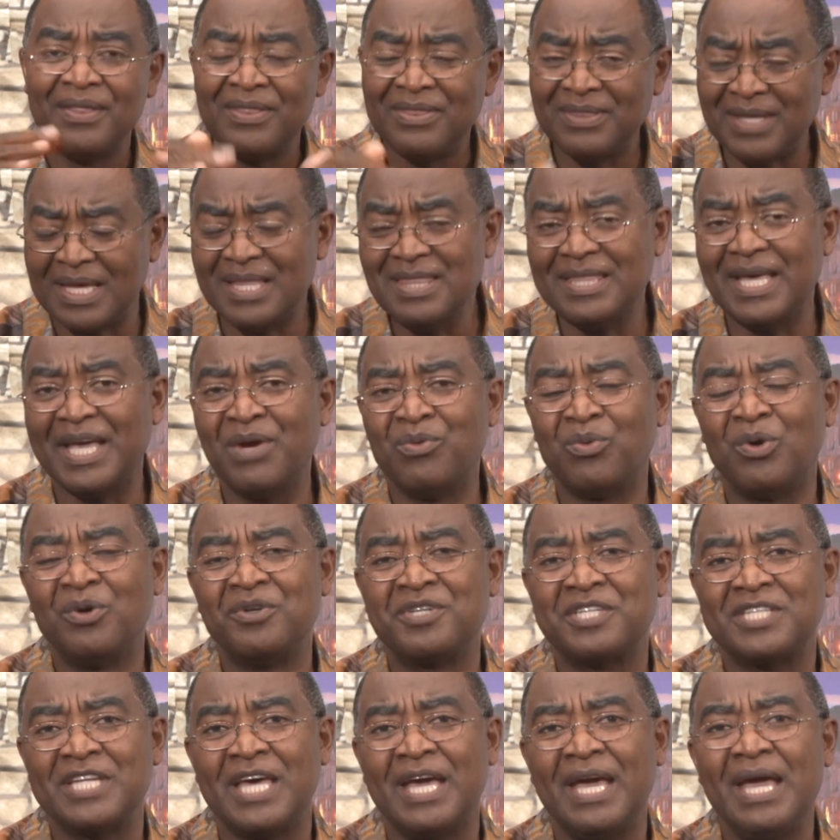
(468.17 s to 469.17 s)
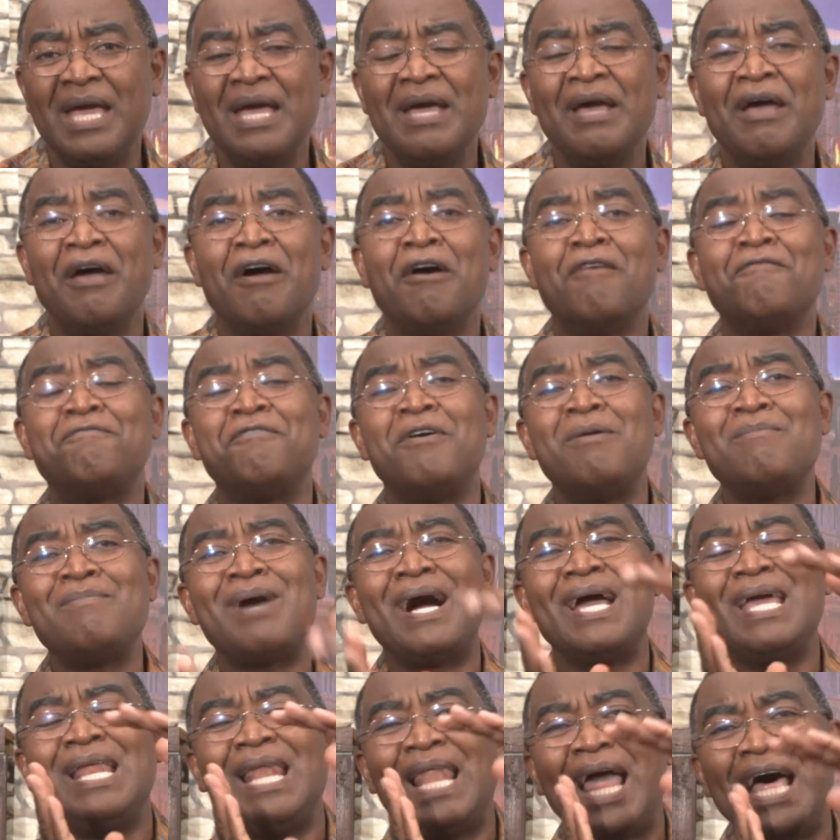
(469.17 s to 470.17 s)
Then they will say, for
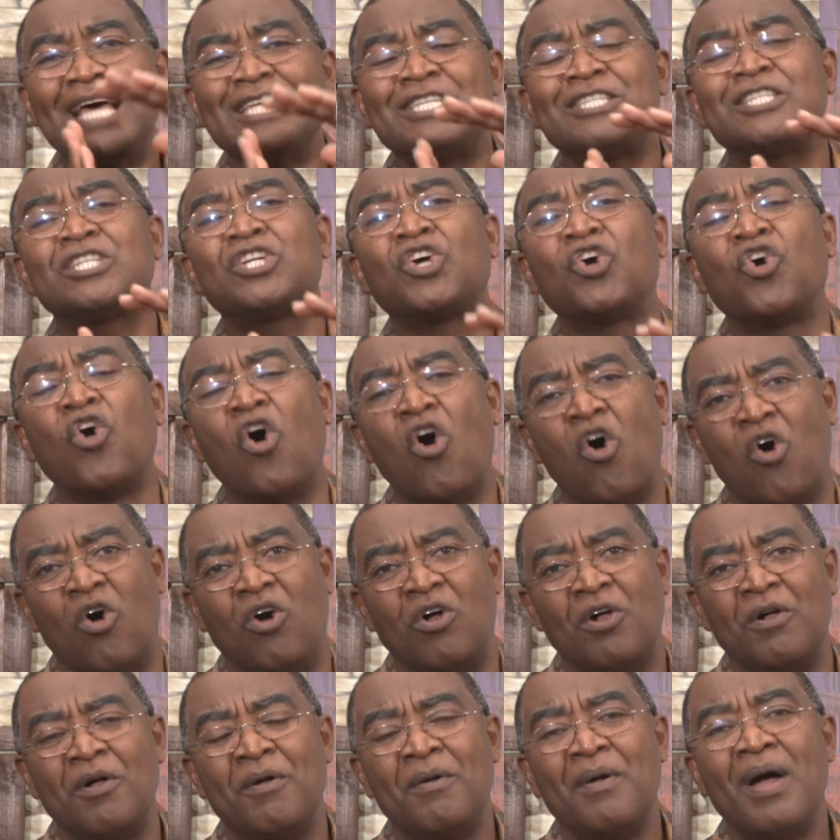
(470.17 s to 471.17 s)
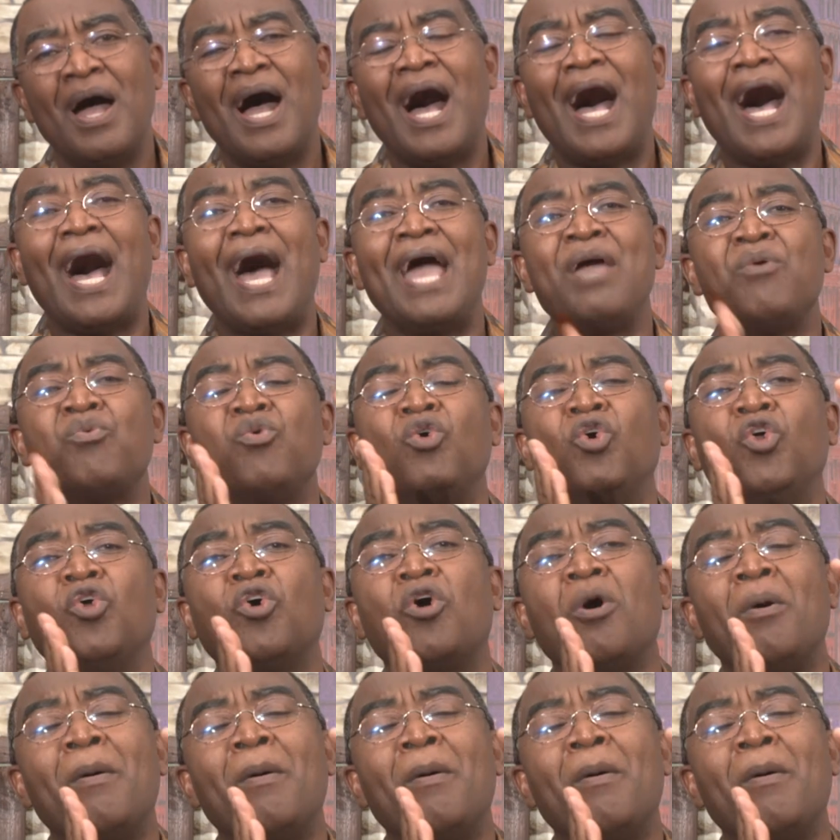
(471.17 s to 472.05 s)
my last goal, I will,